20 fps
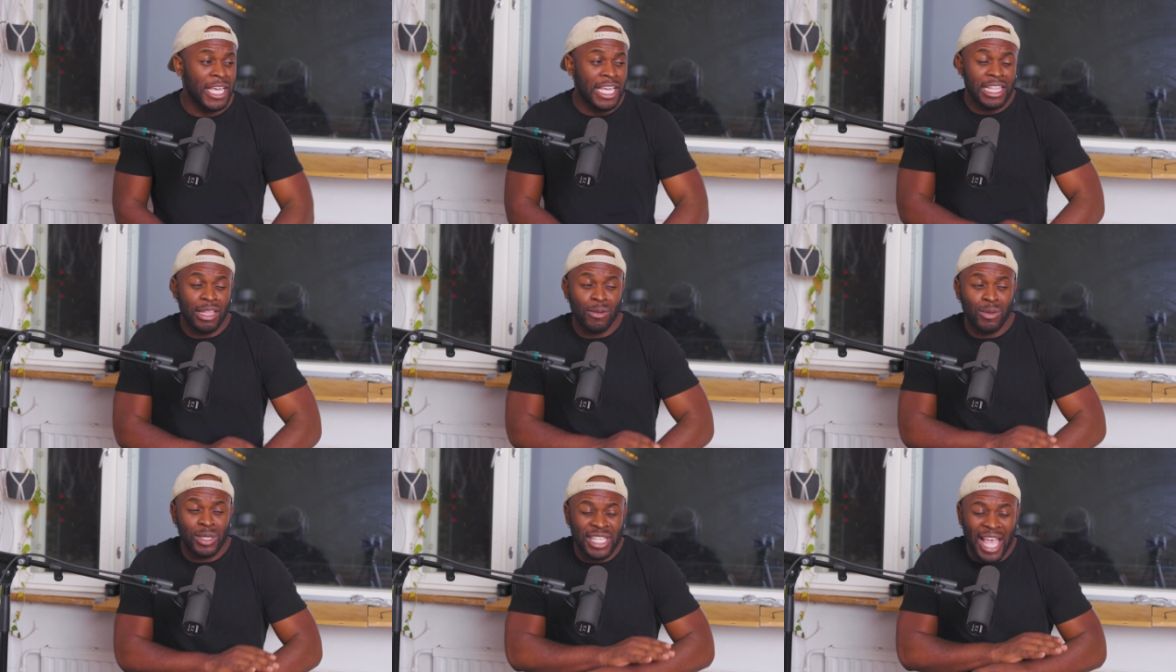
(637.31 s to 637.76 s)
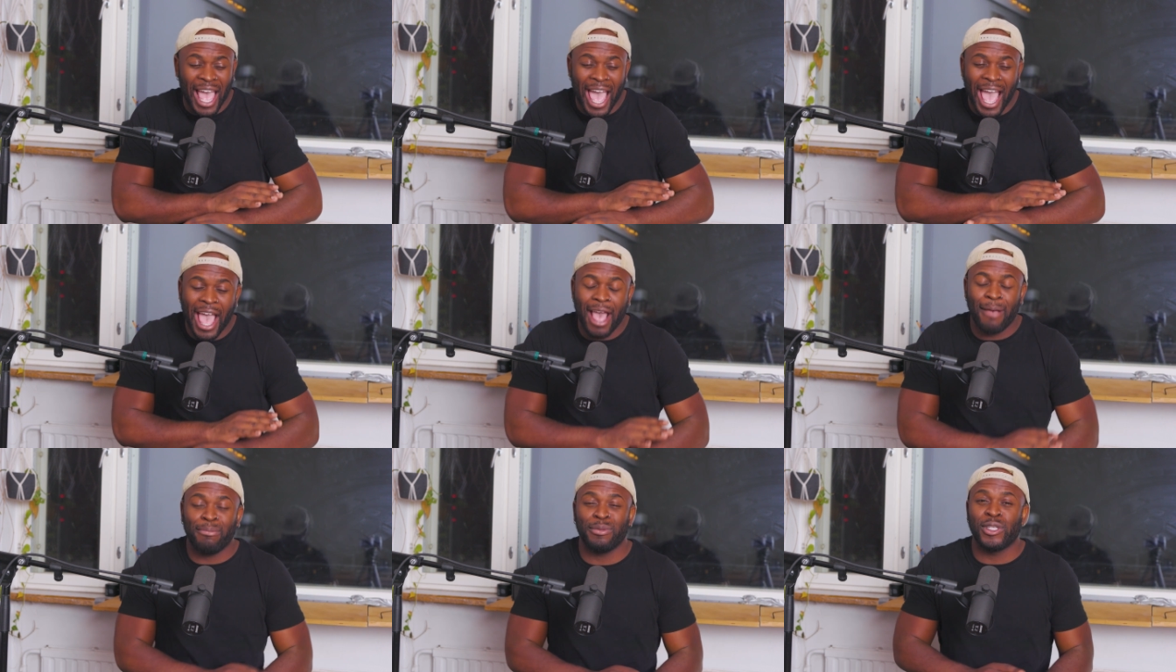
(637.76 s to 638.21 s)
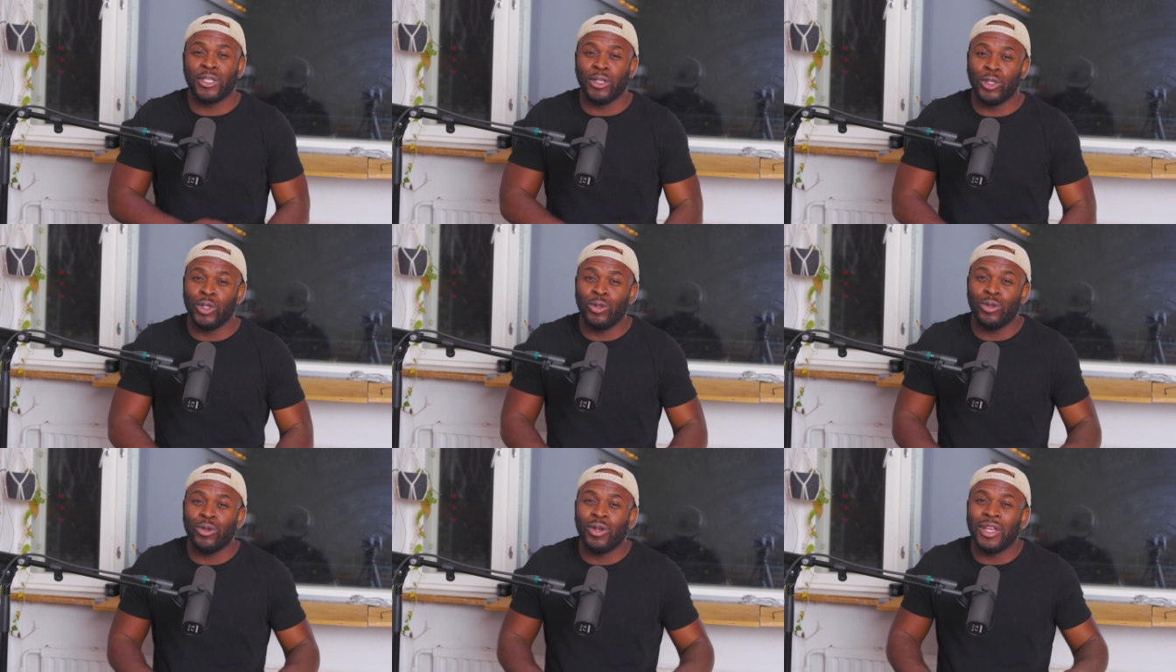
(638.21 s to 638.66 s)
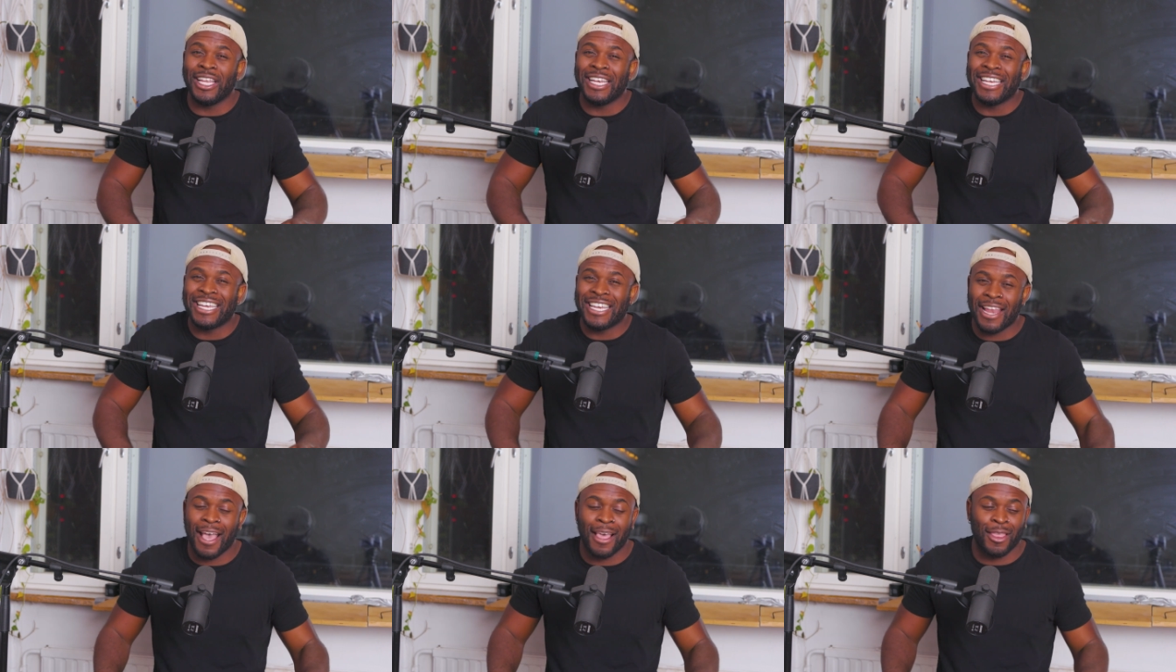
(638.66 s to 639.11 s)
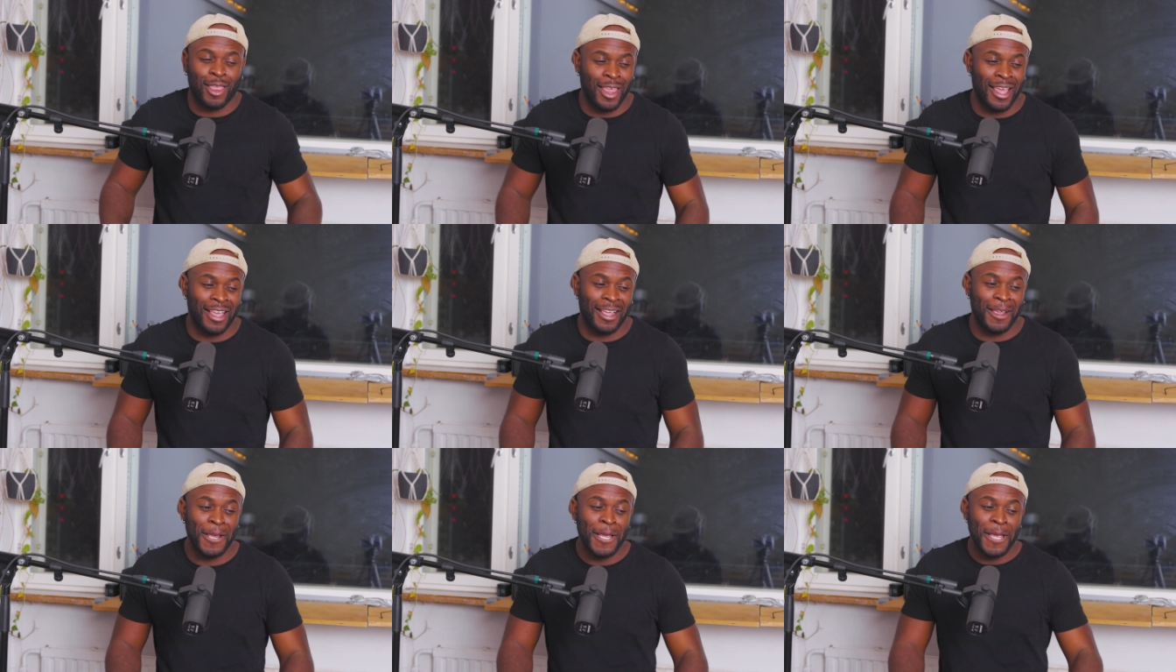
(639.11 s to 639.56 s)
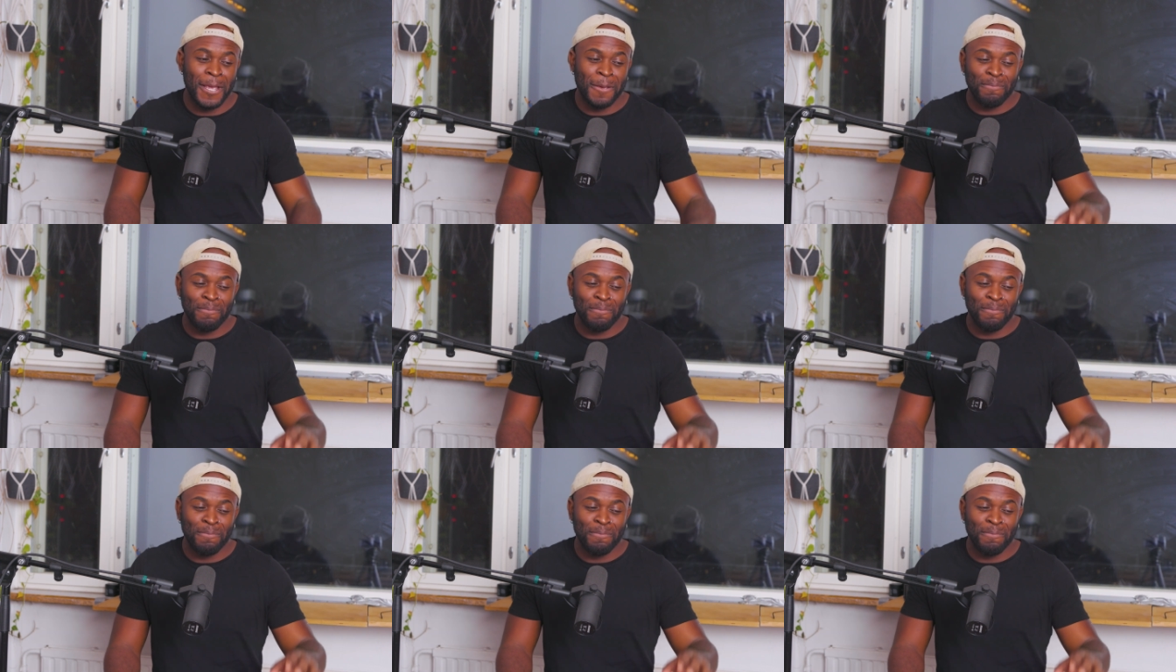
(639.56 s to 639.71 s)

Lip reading: There was absolutely nothing.